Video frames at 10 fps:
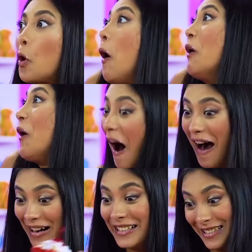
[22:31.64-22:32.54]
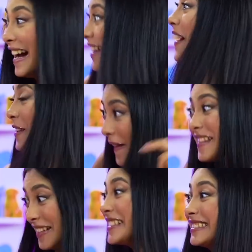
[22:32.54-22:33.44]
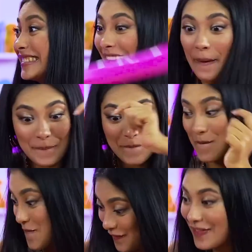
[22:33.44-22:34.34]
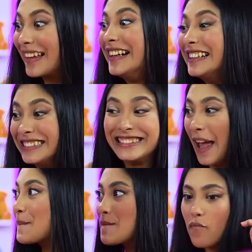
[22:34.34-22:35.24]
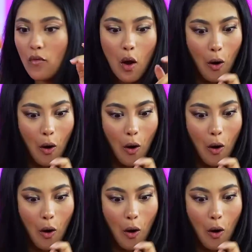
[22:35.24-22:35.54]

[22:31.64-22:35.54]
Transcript: Oh, you know it! Ha! Check this out, y'all!